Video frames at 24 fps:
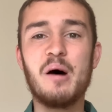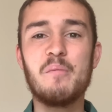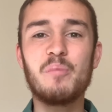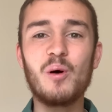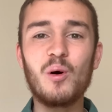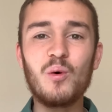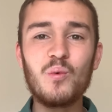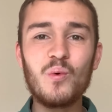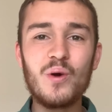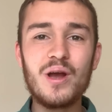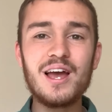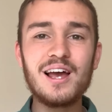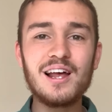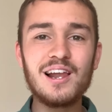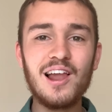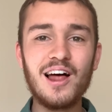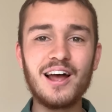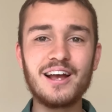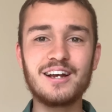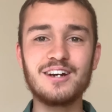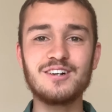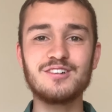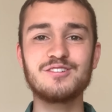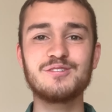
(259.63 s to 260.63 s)
But we're
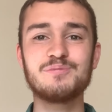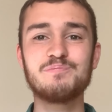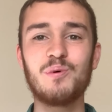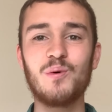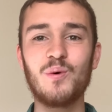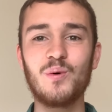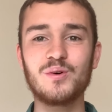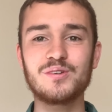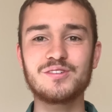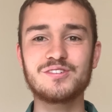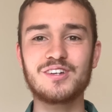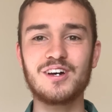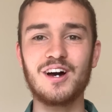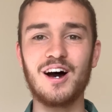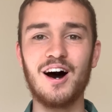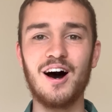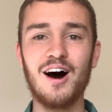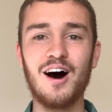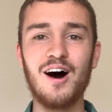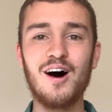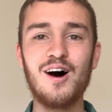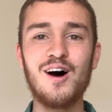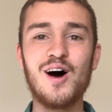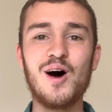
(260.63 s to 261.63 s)
like a sports
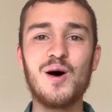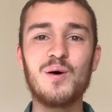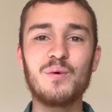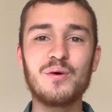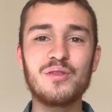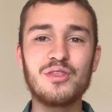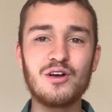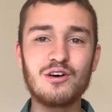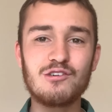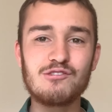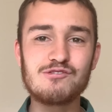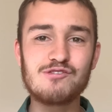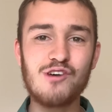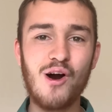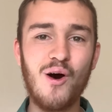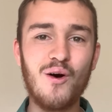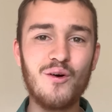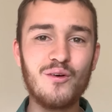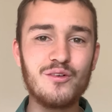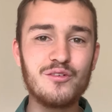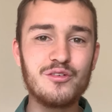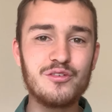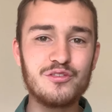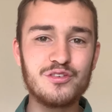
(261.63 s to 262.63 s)
car with the
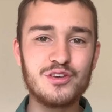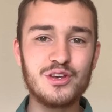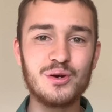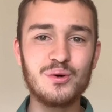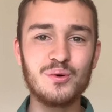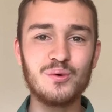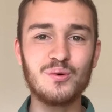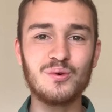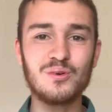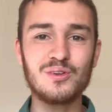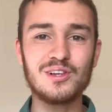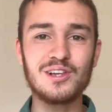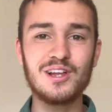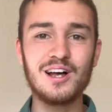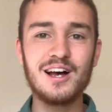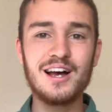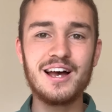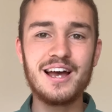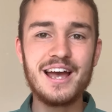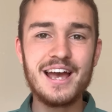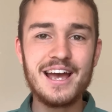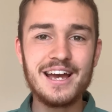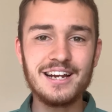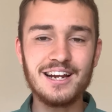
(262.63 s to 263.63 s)
wrong fuel
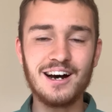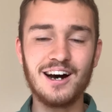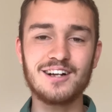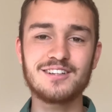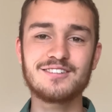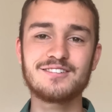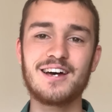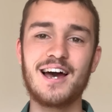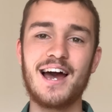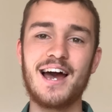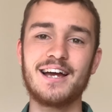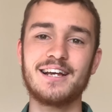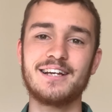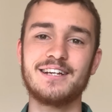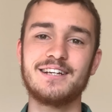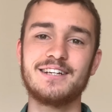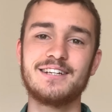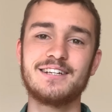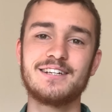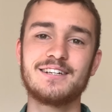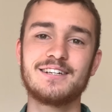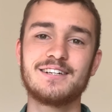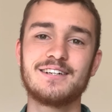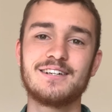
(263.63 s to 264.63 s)
in our
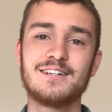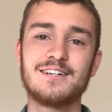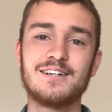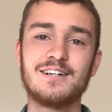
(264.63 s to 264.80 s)
tank.